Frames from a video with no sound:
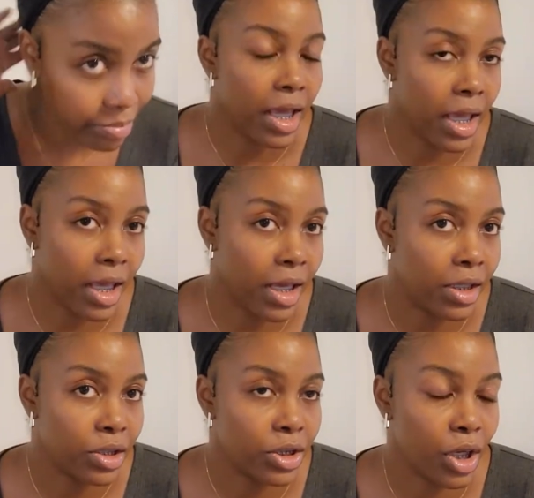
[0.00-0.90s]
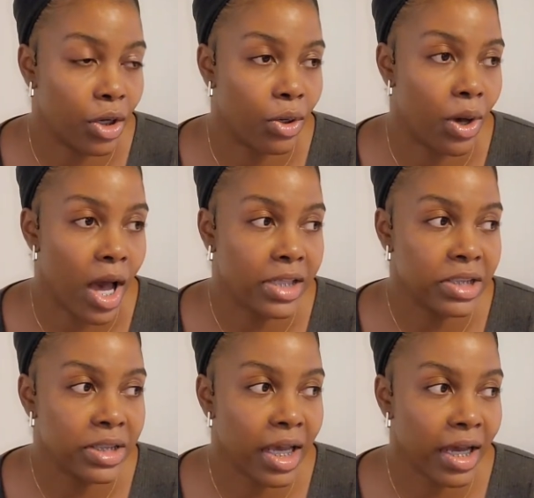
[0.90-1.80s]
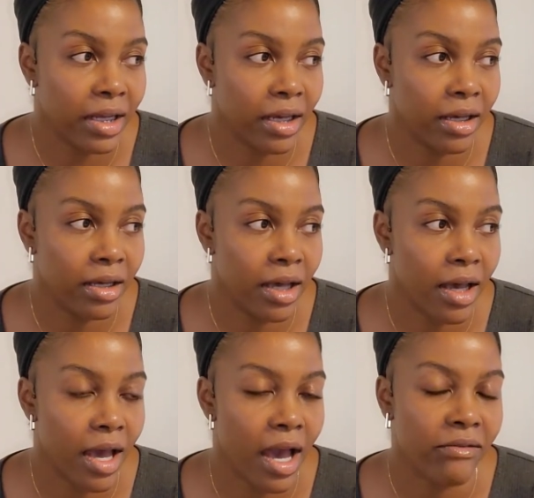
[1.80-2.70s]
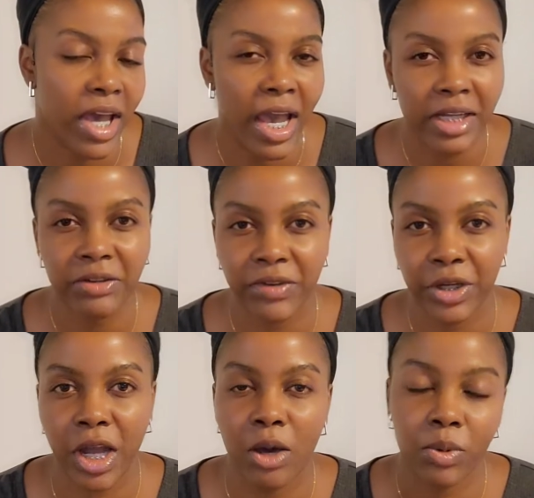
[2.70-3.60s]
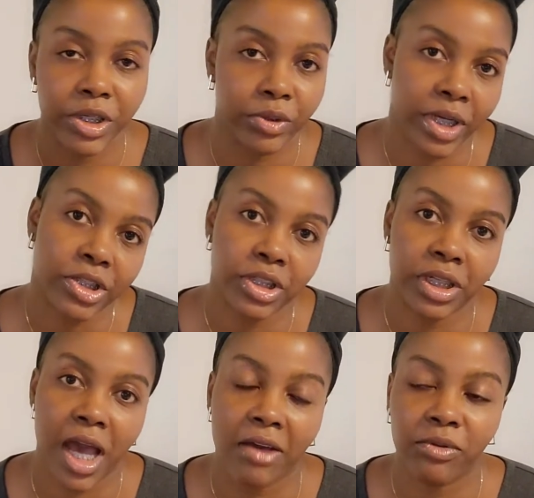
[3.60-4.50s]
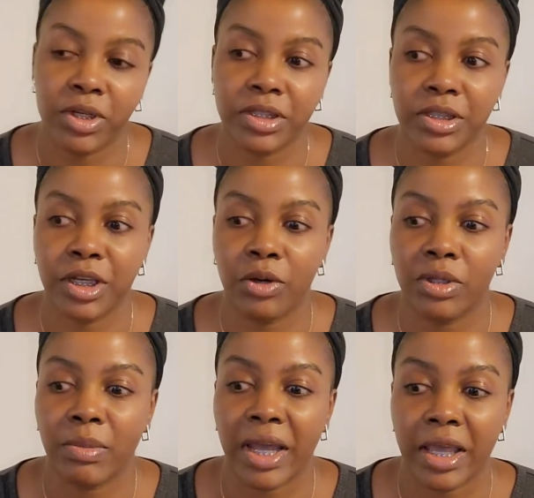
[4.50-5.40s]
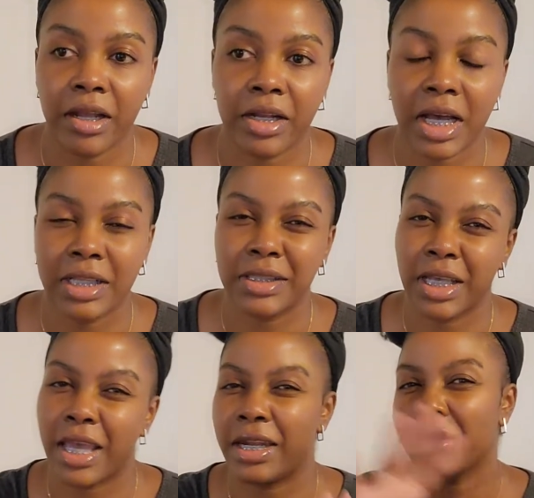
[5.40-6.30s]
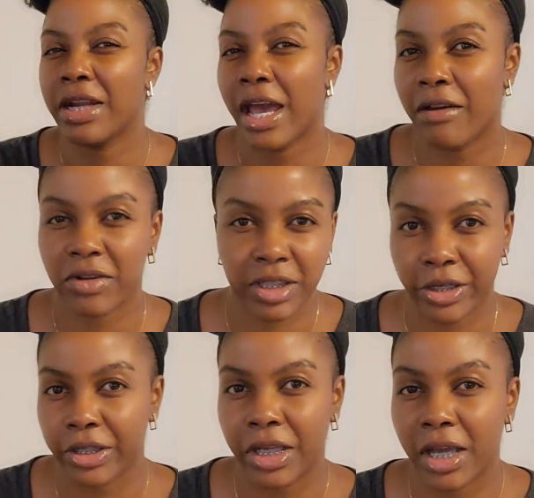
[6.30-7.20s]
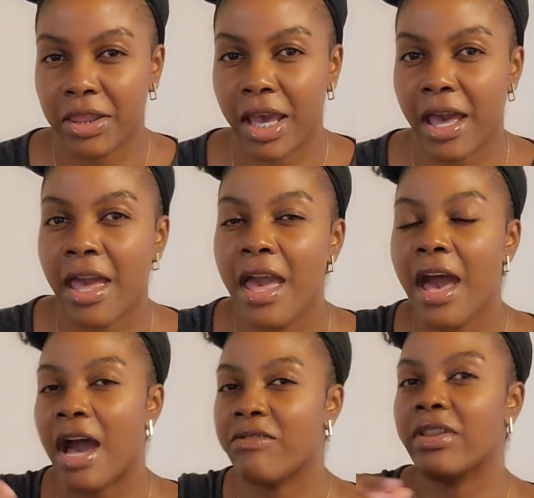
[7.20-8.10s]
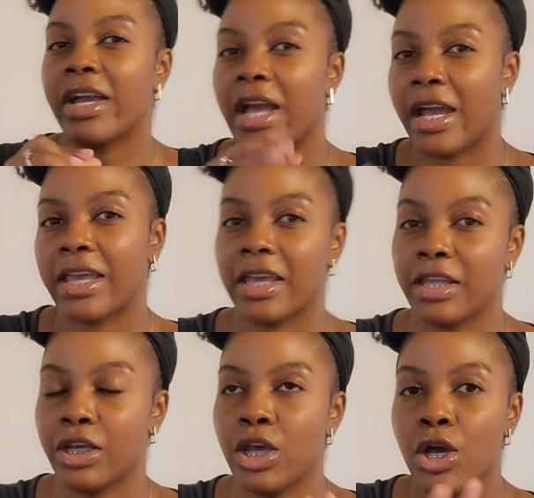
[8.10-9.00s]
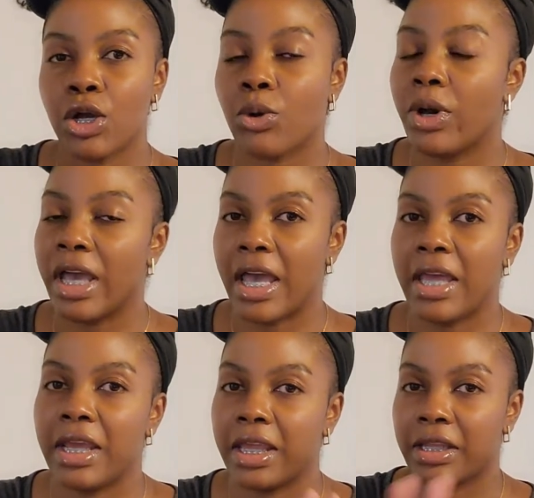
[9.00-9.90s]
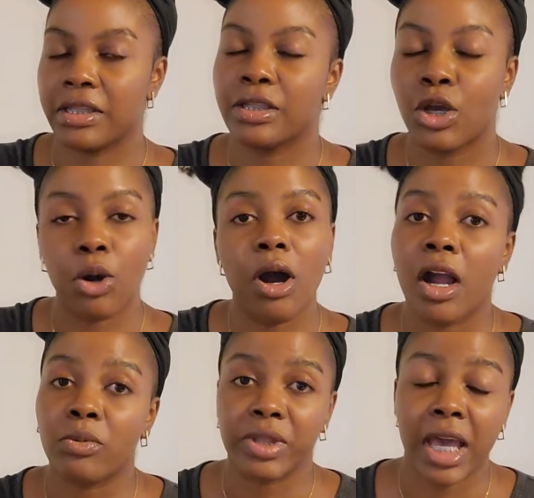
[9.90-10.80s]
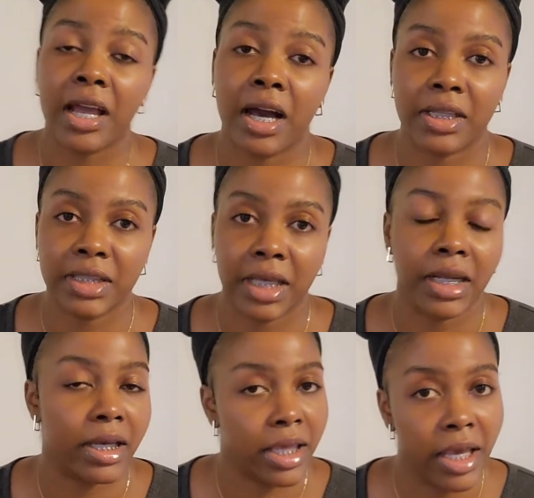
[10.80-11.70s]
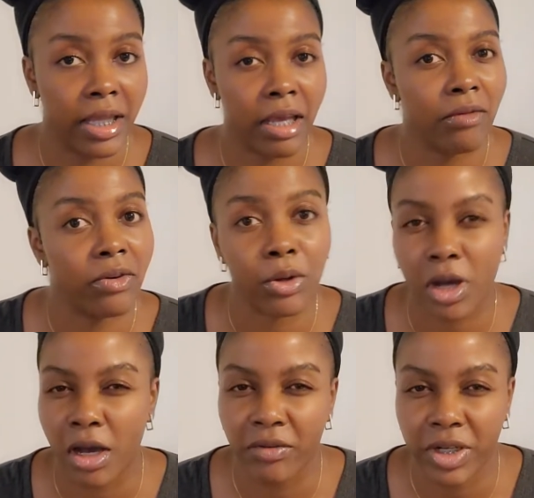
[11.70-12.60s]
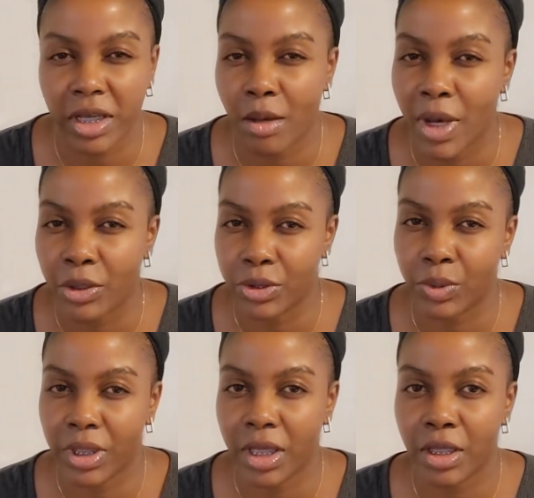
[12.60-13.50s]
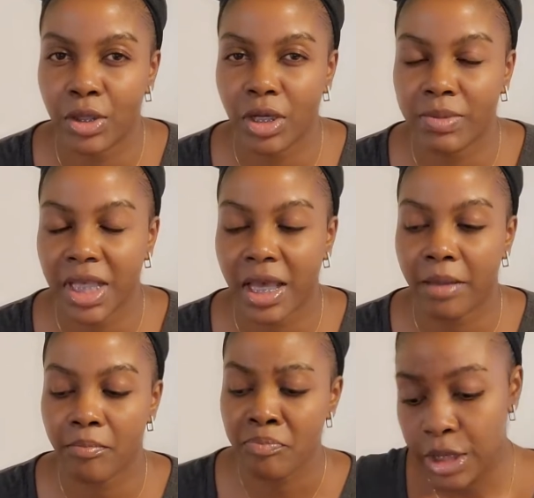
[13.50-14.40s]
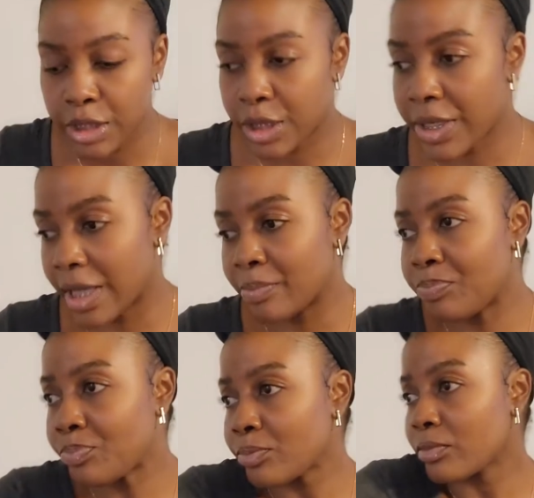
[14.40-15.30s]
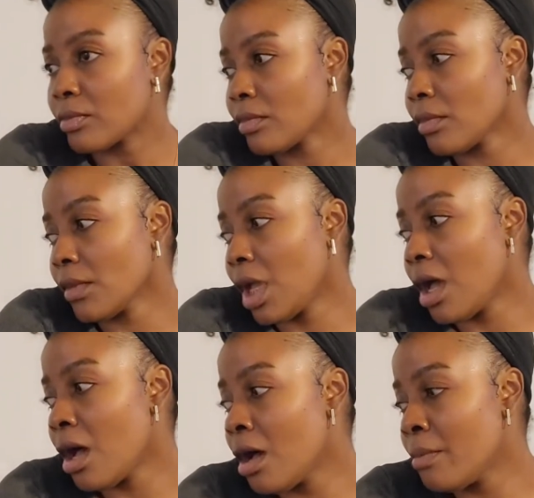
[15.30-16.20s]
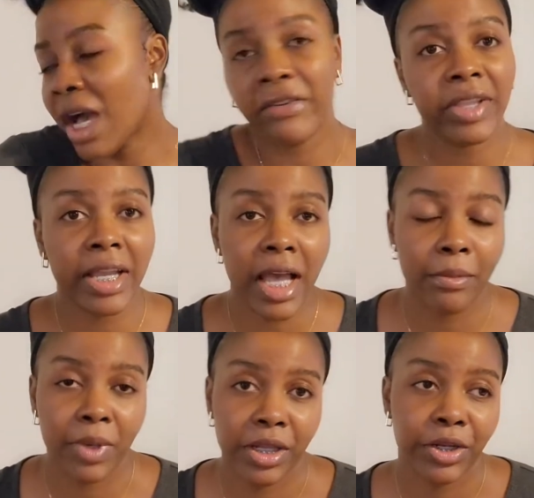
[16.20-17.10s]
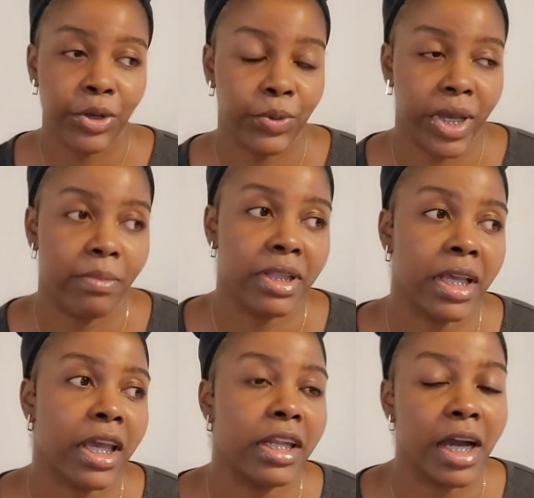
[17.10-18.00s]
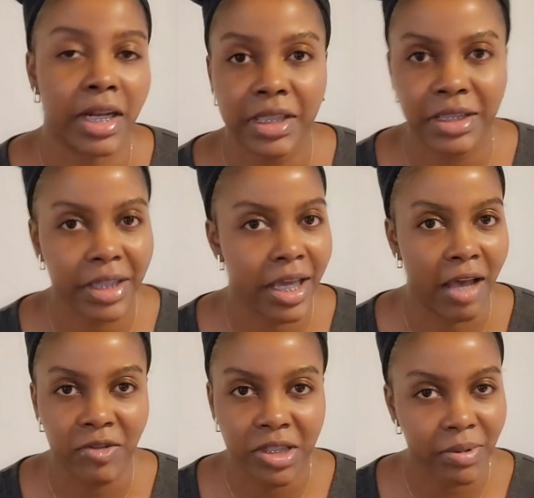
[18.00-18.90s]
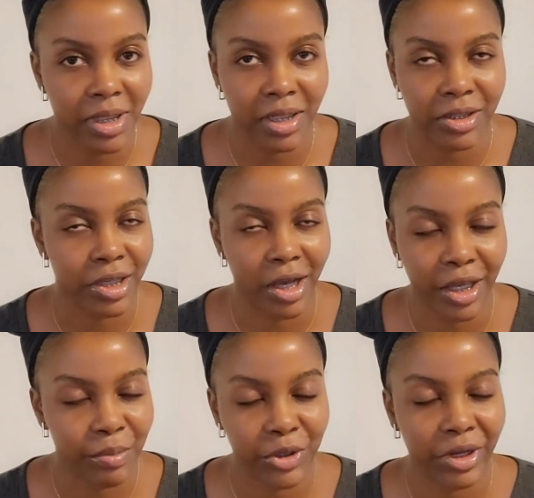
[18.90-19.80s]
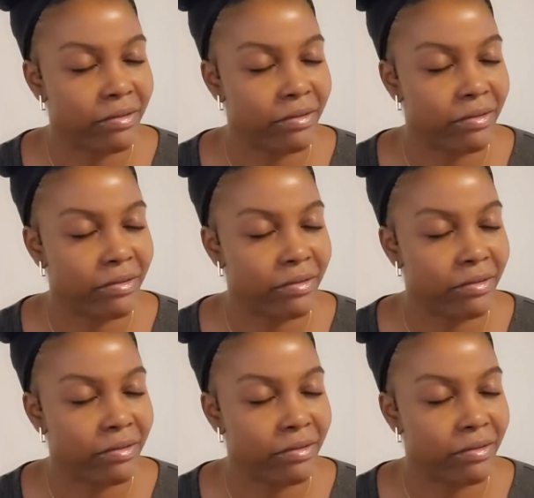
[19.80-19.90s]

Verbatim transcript: And so I just kind of, I've had to figure out what direction I've wanted to go with my hair content. And now that I have clarity on that, I feel like I can go ahead and go hard with that content again and feel confident about doing it. You know what I'm saying? So yeah. Um, I feel like I've been rambling and honestly, I've just been in a talking mood.